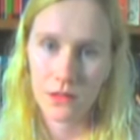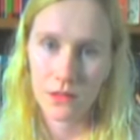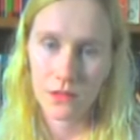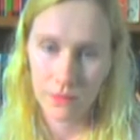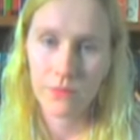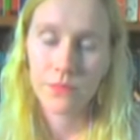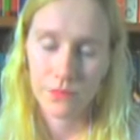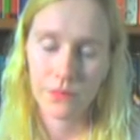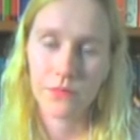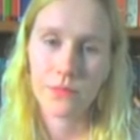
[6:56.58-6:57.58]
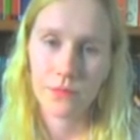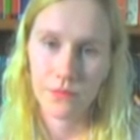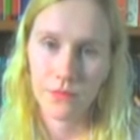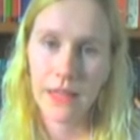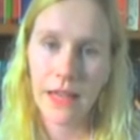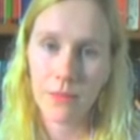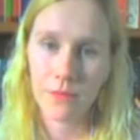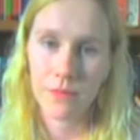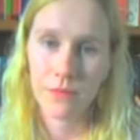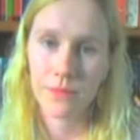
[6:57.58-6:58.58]

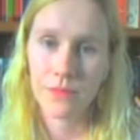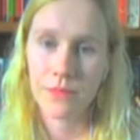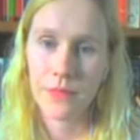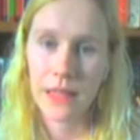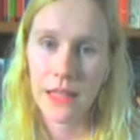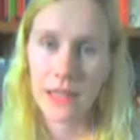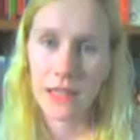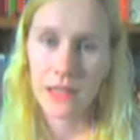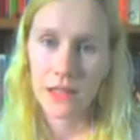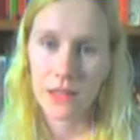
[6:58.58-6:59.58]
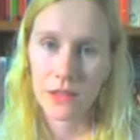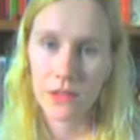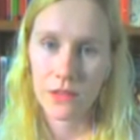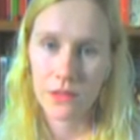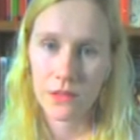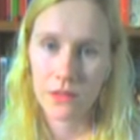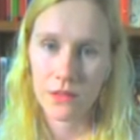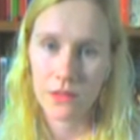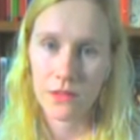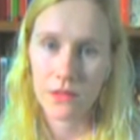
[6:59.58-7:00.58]

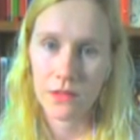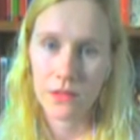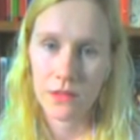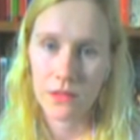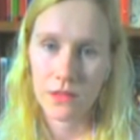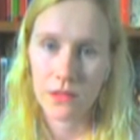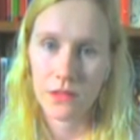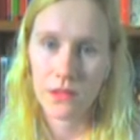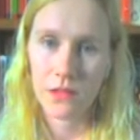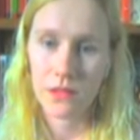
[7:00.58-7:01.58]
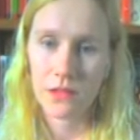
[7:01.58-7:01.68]
(silent)